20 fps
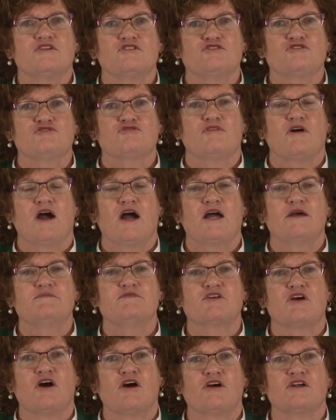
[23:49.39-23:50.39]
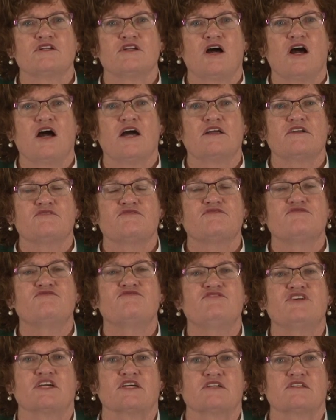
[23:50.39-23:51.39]
tribes are not
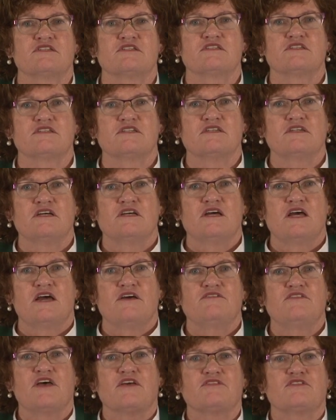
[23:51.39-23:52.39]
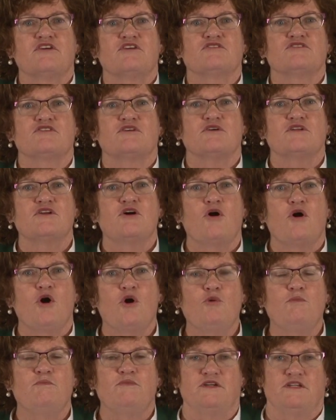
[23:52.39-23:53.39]
fixed, that there's an
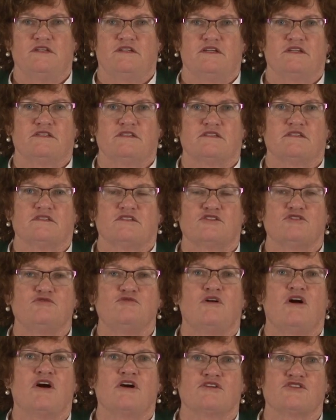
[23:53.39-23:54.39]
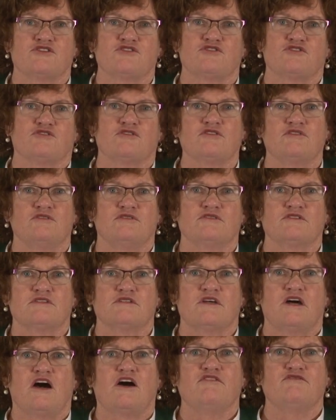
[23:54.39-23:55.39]
openness to our circles
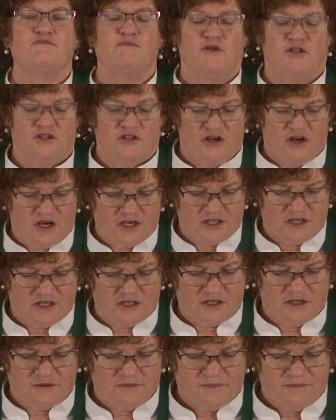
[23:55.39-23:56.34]
of belonging.